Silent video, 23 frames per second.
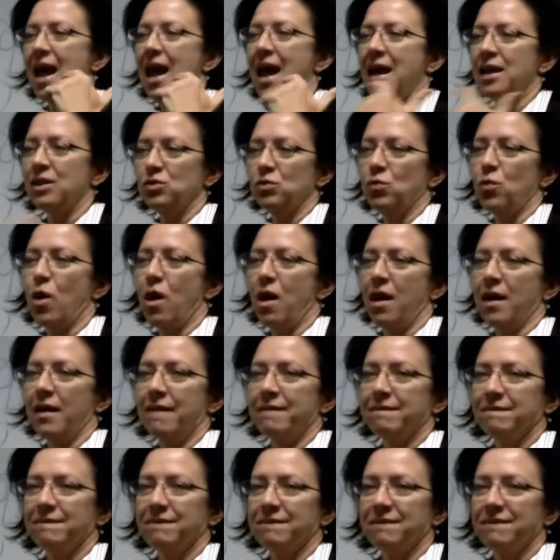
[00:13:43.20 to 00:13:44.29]
And why?
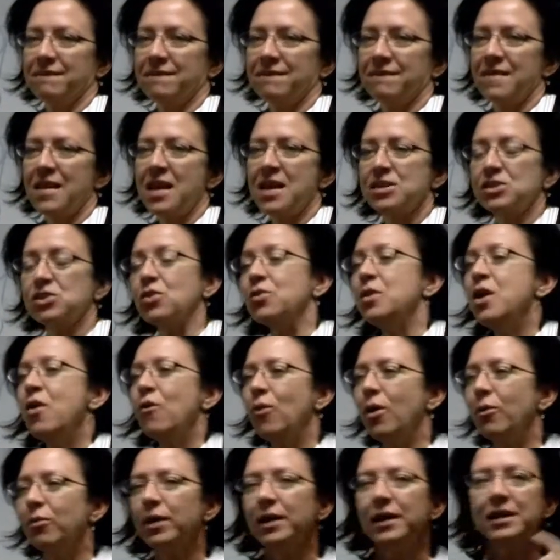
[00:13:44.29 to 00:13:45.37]
So
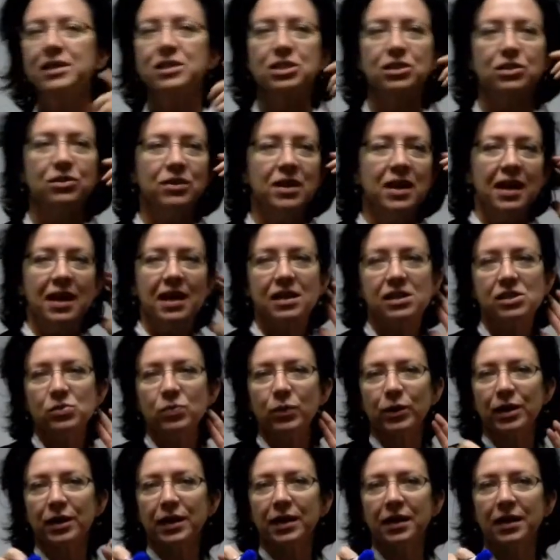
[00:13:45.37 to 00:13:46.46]
what we're going to do is
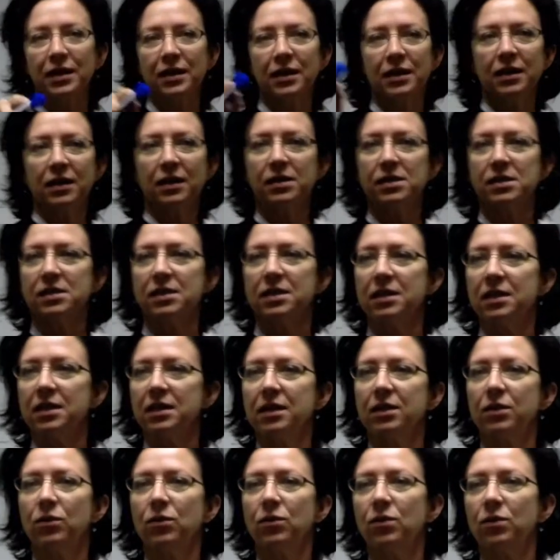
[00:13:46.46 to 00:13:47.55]
we're going to, let's
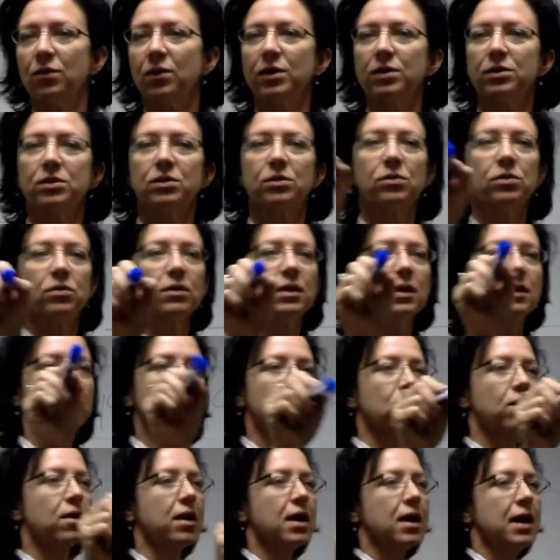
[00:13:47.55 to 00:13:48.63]
see, 1, 2, 3,
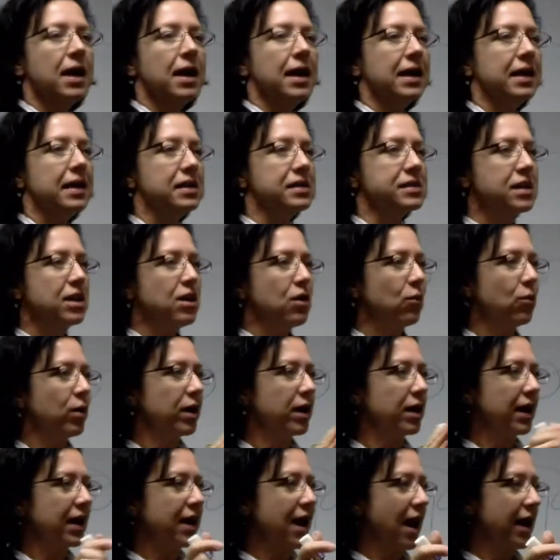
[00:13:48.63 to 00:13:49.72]
4, is we're
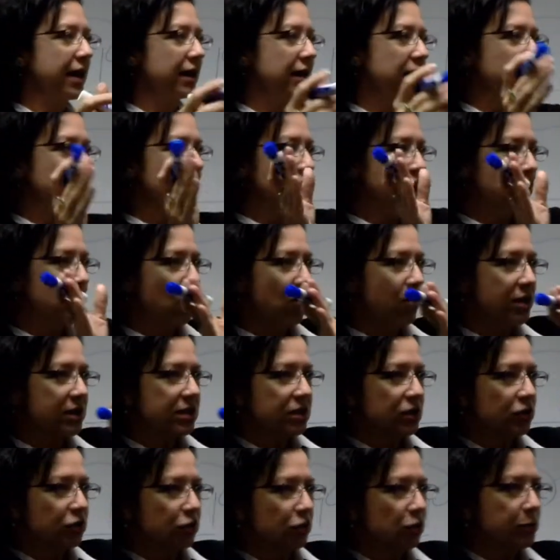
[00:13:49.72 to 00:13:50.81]
going to kind of go
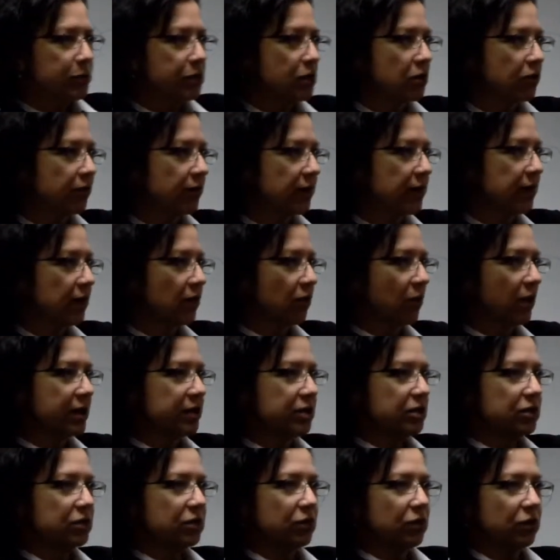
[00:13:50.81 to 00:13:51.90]
into groups over here. 1,
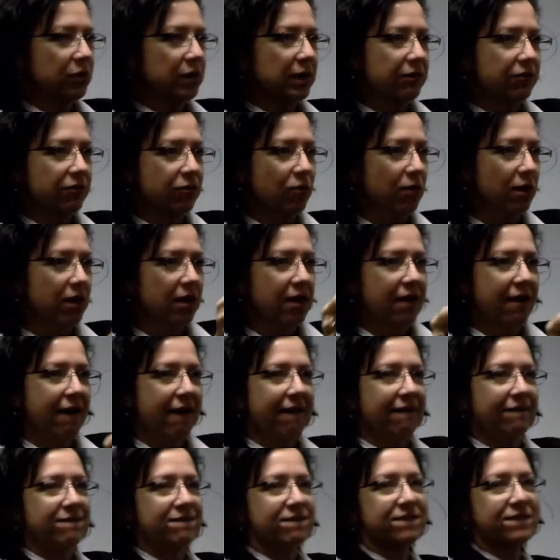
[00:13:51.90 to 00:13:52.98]
2, 3, 4,
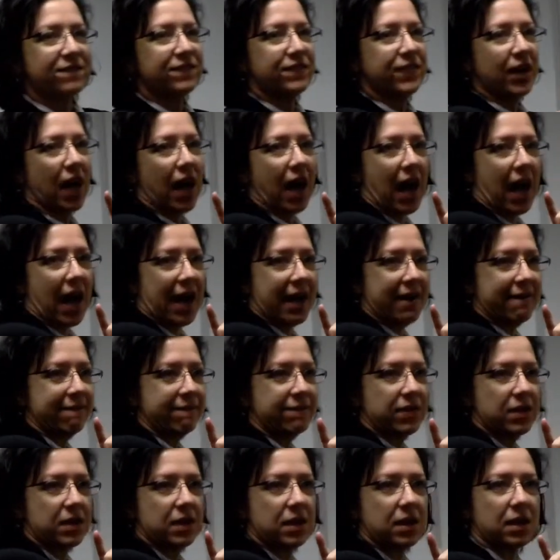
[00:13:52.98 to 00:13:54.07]
5.
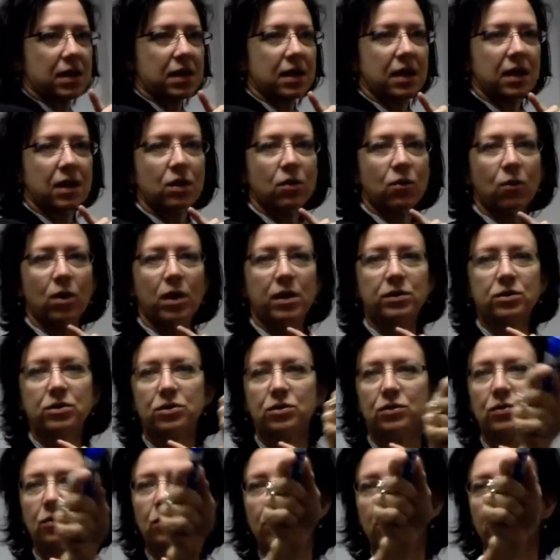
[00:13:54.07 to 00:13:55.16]
1, 2,
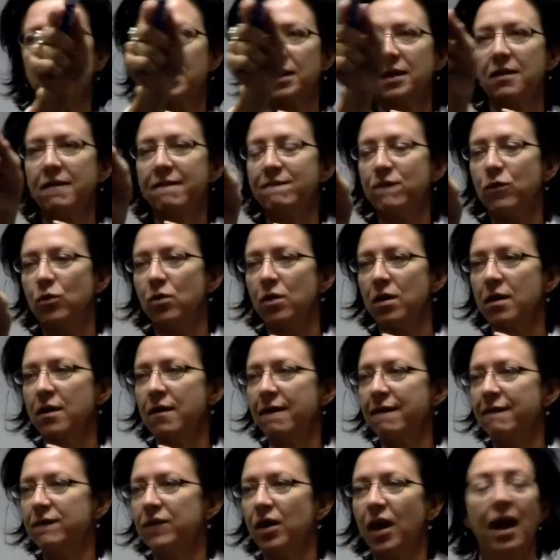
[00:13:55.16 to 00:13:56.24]
3, 4,
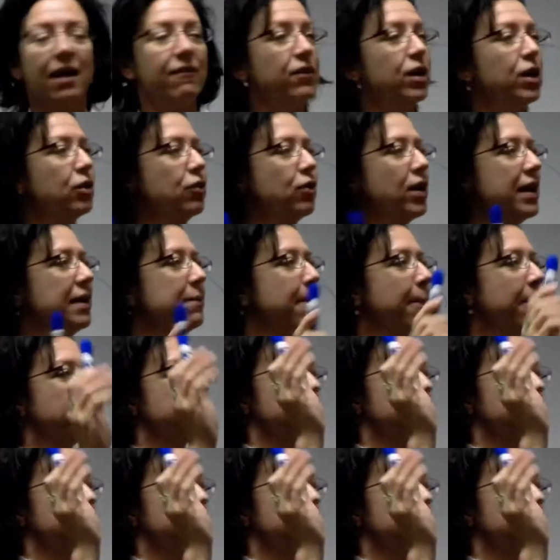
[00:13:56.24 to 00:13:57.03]
5. Great.